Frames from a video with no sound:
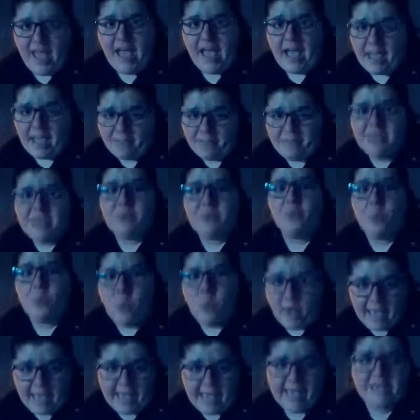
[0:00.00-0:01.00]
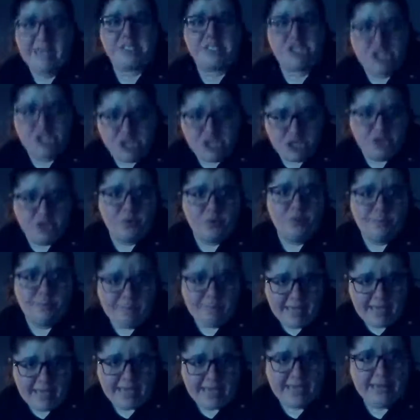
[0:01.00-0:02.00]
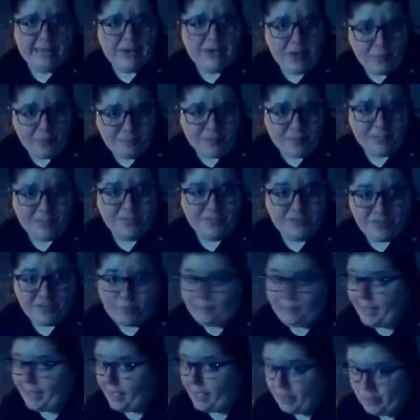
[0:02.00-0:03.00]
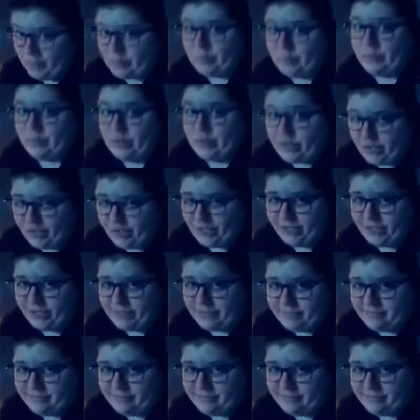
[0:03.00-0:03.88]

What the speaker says: I mean way too many notebooks for my own good.